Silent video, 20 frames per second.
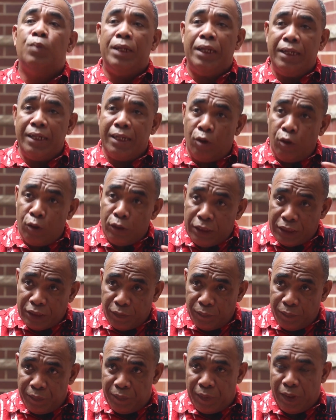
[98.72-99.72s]
within the
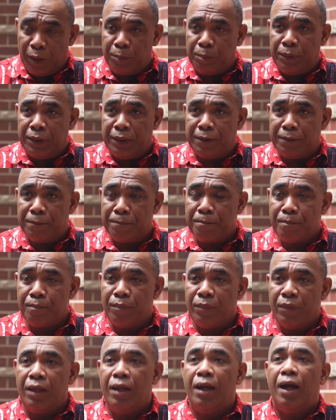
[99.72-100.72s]
context of development
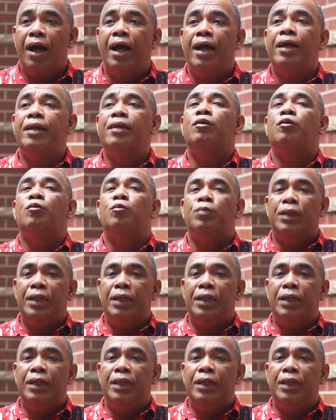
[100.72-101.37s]
and